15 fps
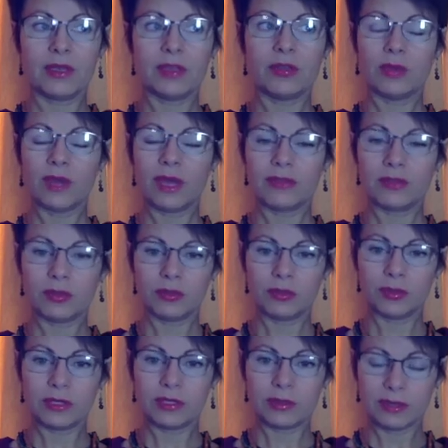You have to do
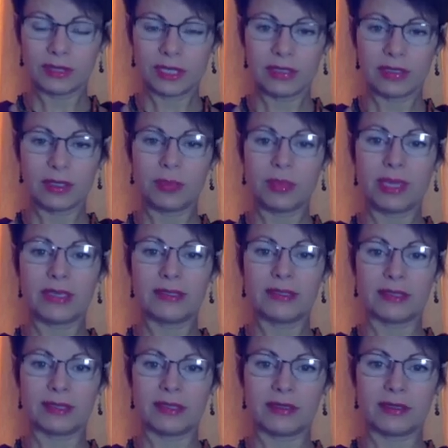it on a daily
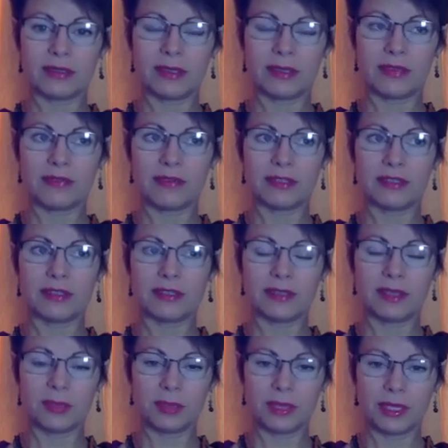basis. If it's a
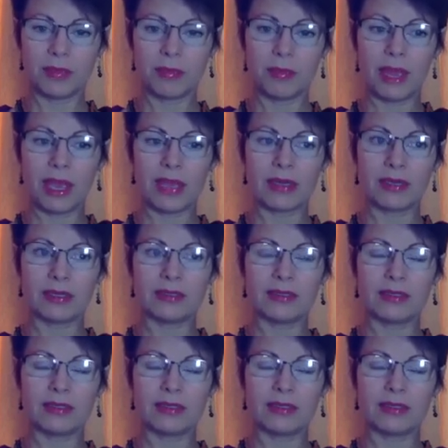deeply embedded